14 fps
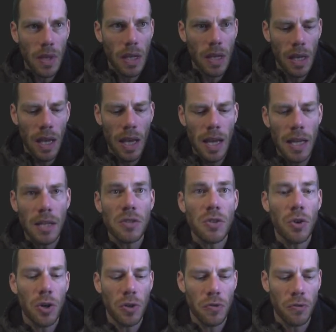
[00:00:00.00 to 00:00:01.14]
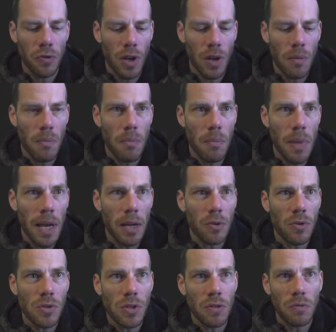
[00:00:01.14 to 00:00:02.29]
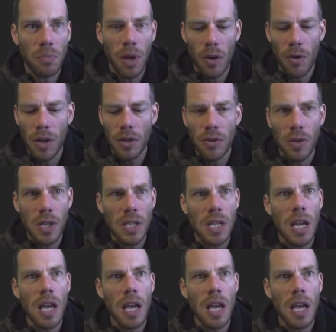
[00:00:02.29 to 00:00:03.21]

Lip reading: and search for Microsoft Power Toys.